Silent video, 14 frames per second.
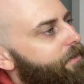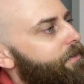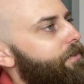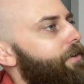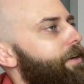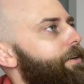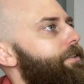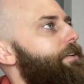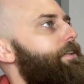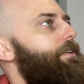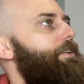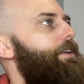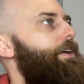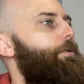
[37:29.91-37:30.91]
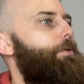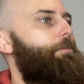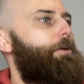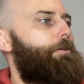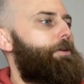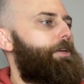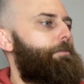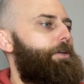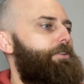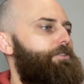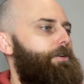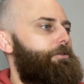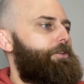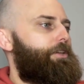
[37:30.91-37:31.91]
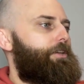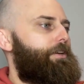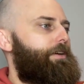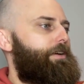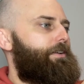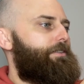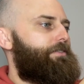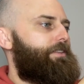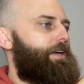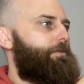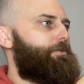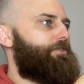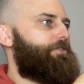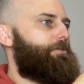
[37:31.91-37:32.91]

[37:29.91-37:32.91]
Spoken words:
All right. Okay, we might be in a bit of trouble here, as that was